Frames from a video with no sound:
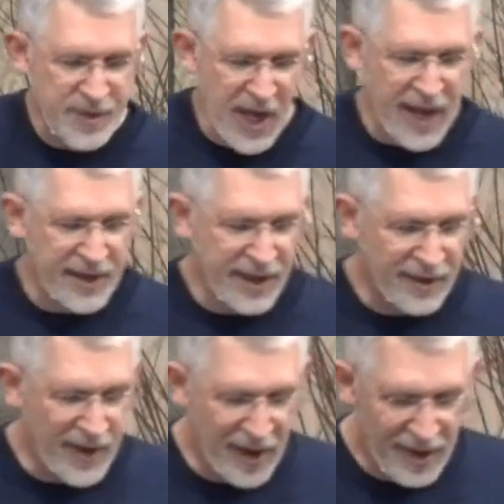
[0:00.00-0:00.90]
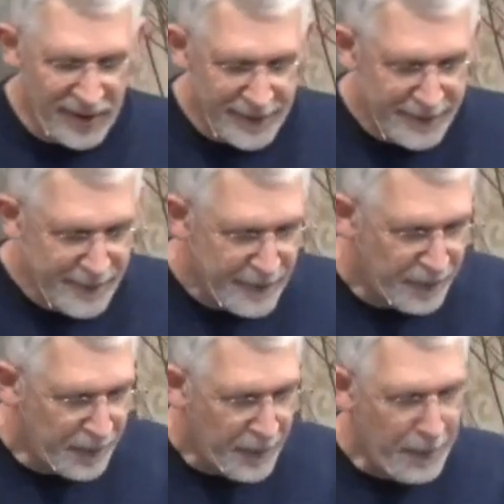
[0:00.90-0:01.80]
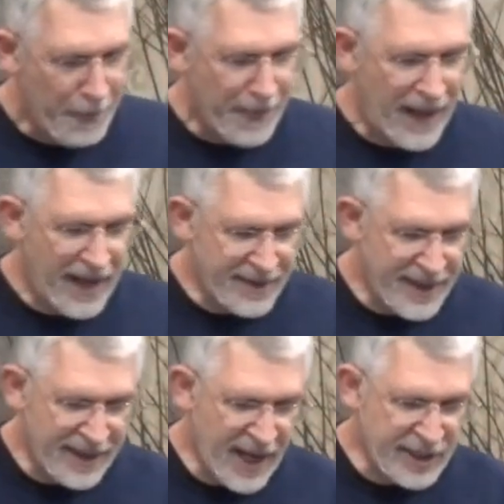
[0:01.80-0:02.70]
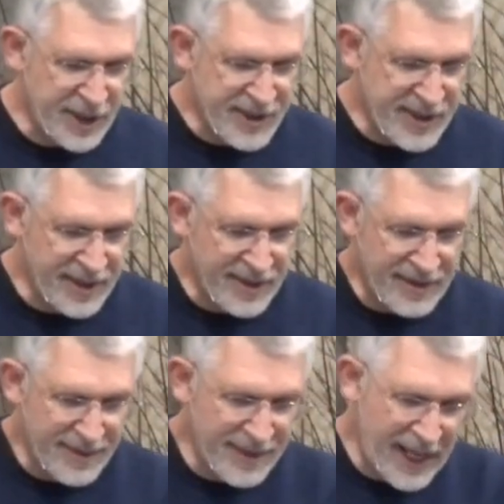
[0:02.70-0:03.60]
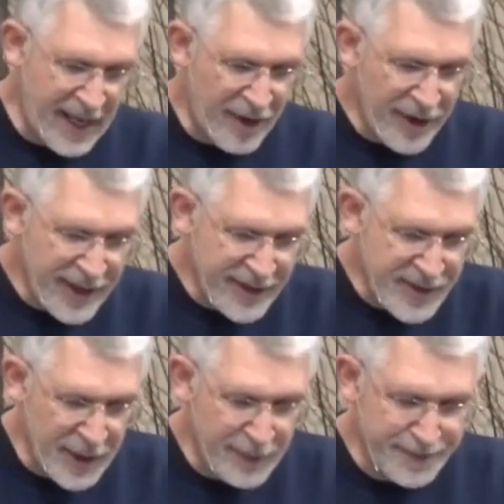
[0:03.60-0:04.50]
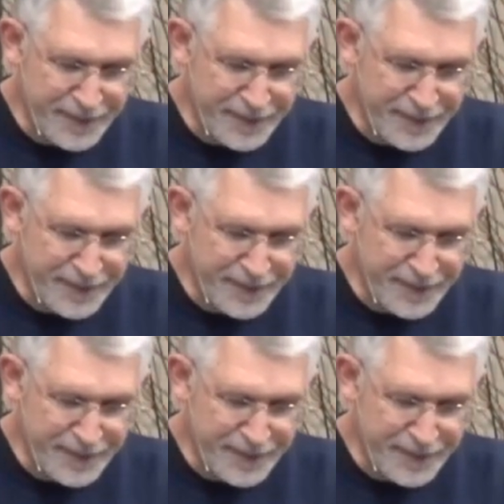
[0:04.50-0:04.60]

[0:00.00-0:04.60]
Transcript: standing there, and uh, not just the, the area. So